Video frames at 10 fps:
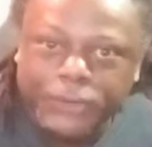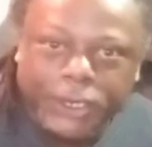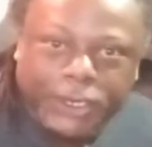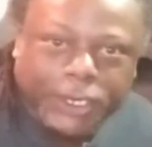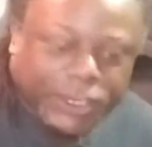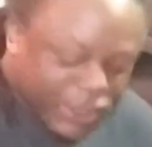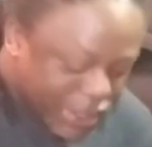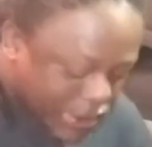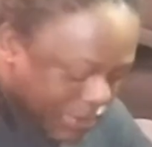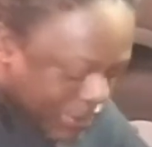here heating
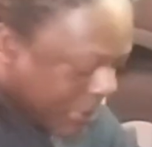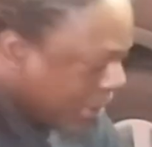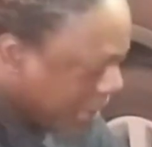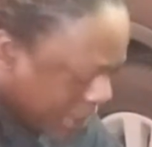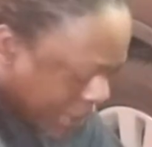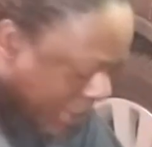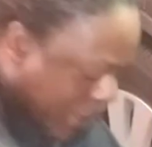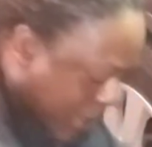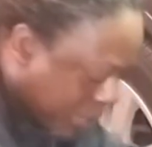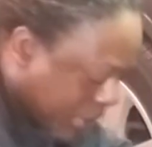up.
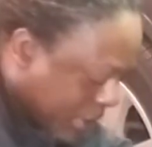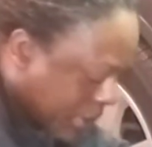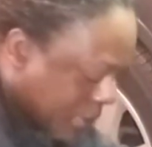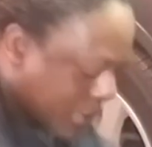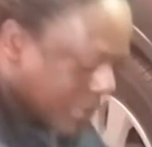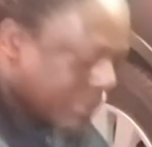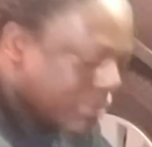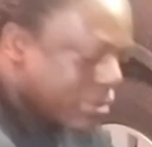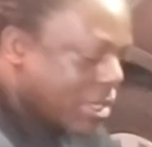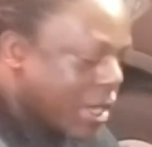Picked out the
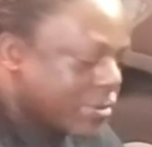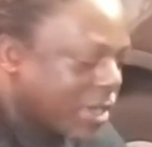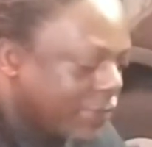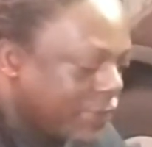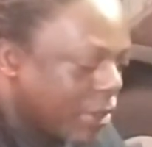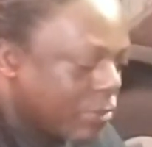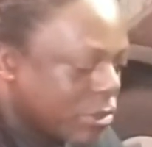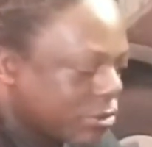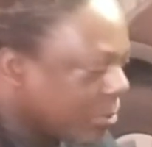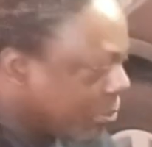tabs that I found
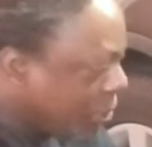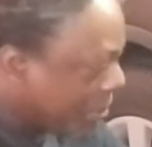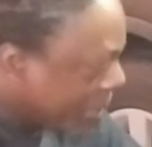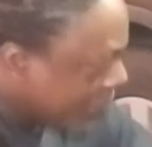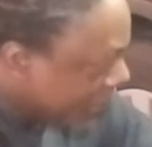most appropriate